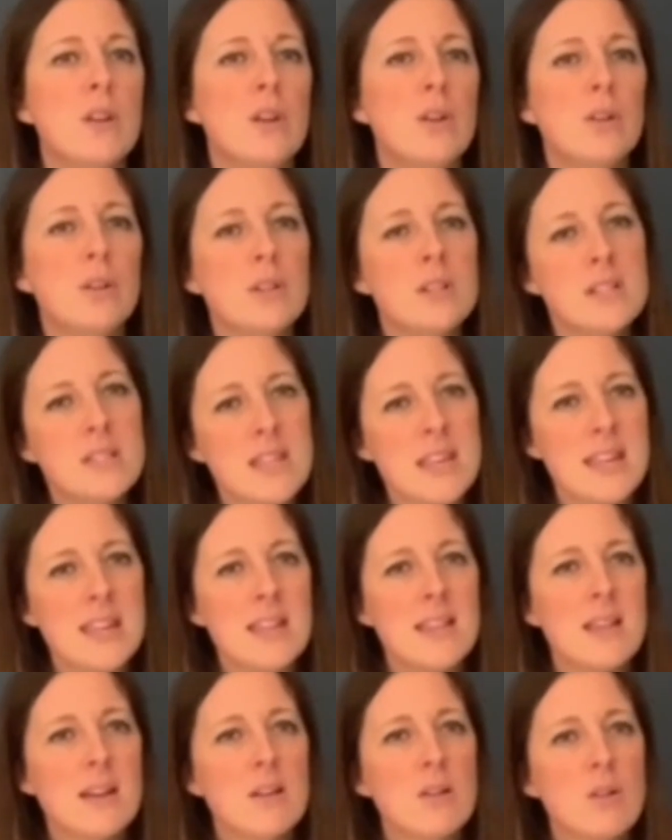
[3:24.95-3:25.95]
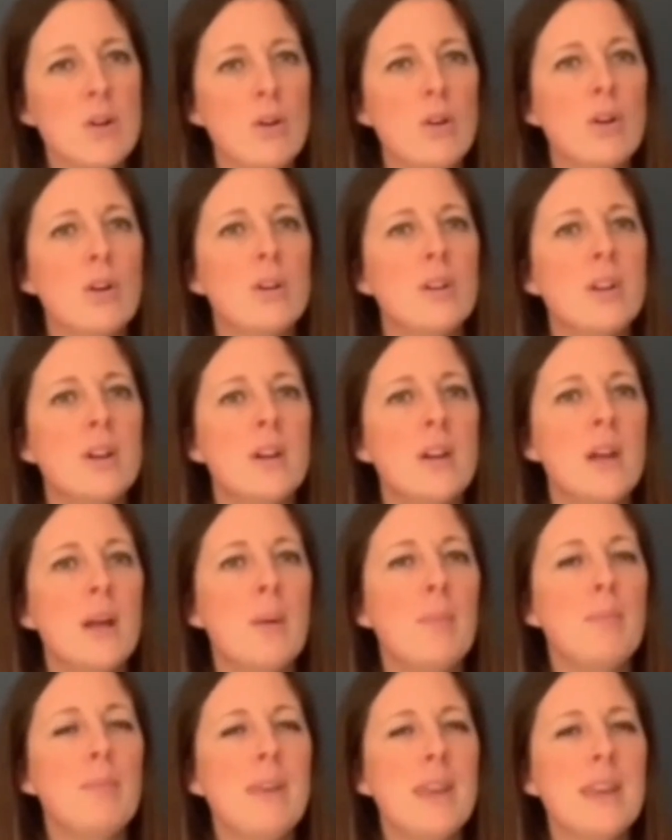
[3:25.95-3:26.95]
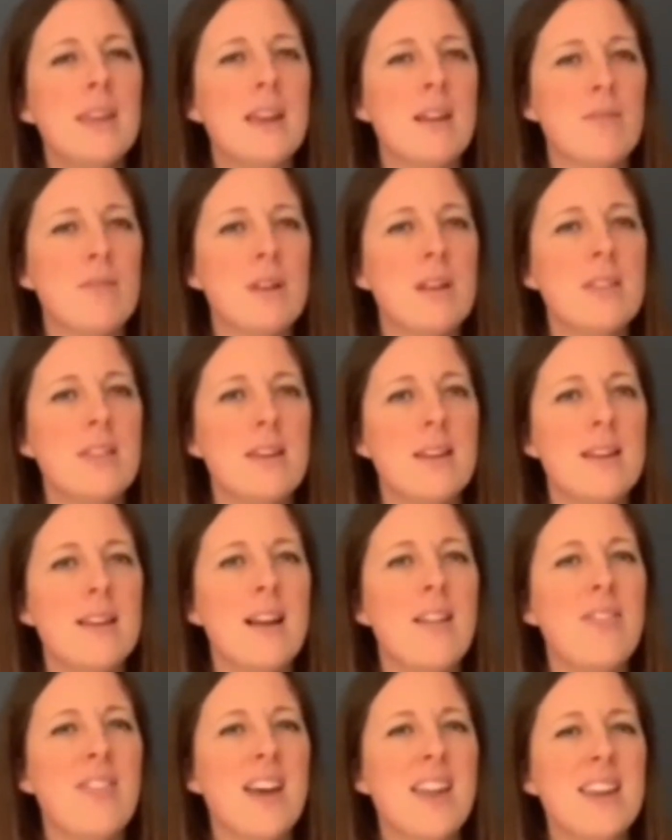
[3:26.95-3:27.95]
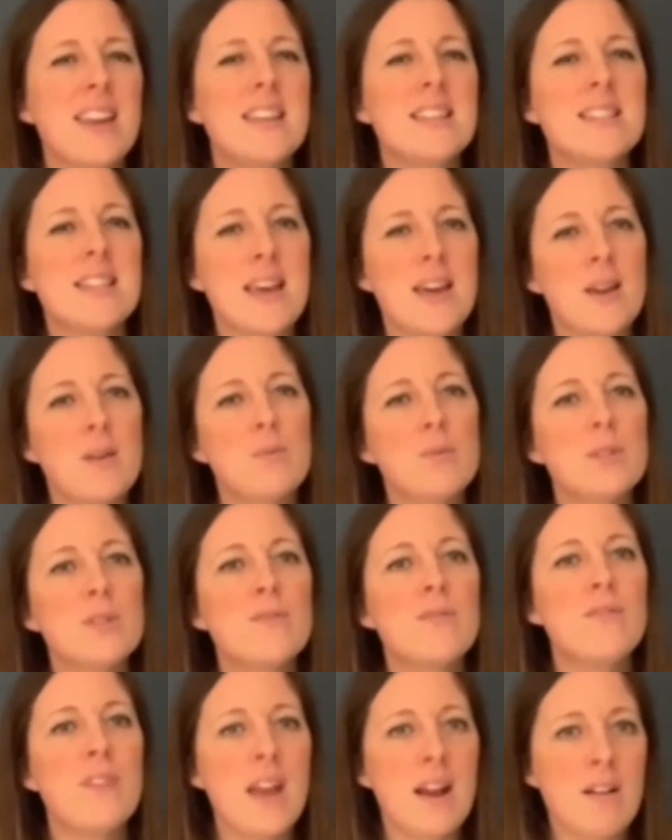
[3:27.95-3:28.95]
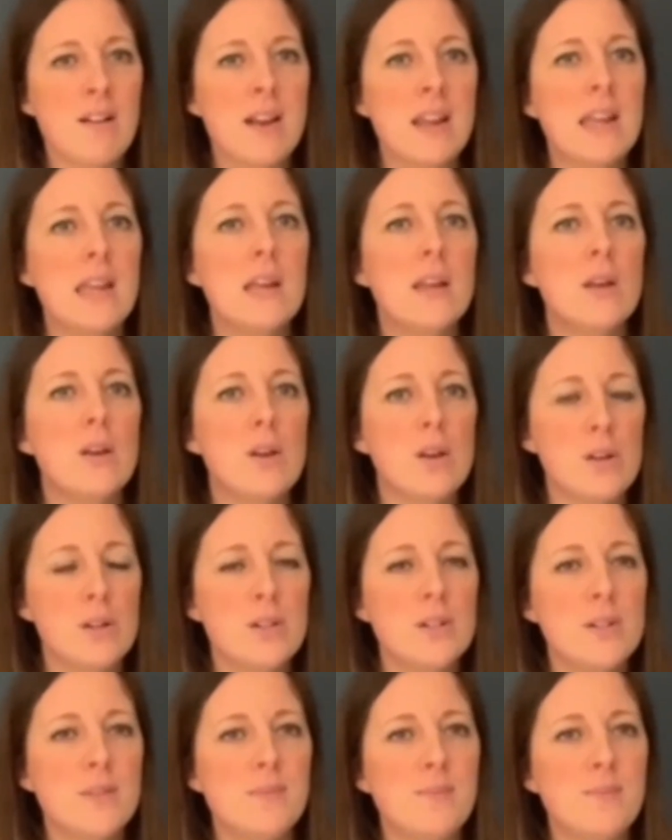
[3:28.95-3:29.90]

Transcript: you'll see that God made everything and that he said it was very good.